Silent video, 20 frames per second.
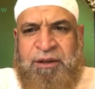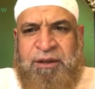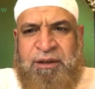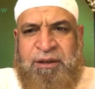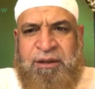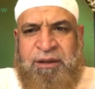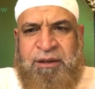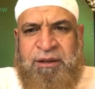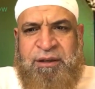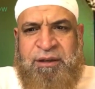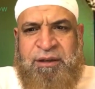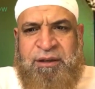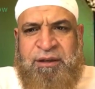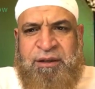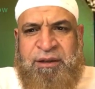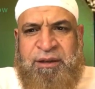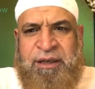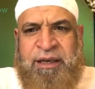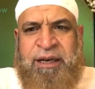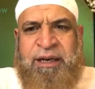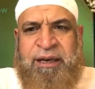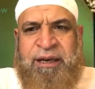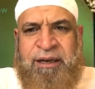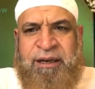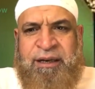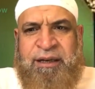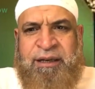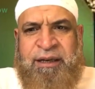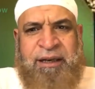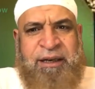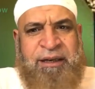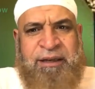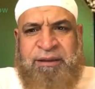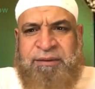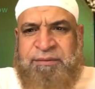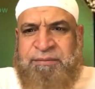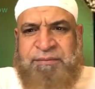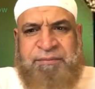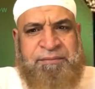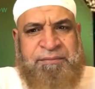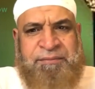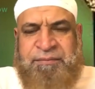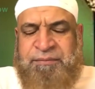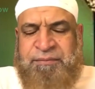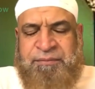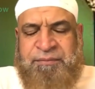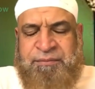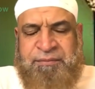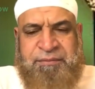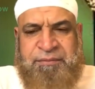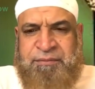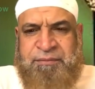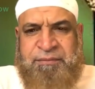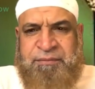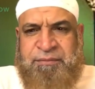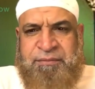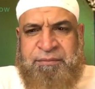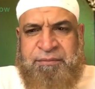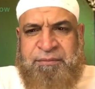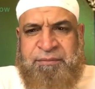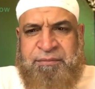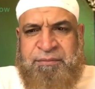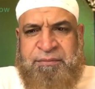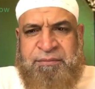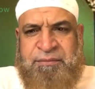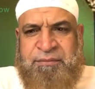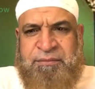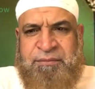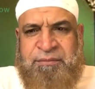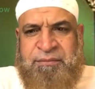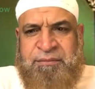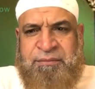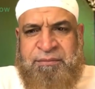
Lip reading: (silent)